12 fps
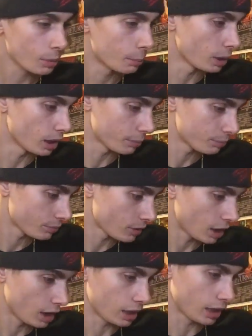But
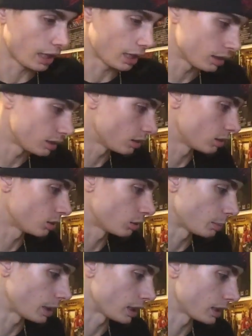yeah,
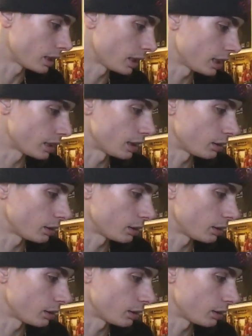oh my God,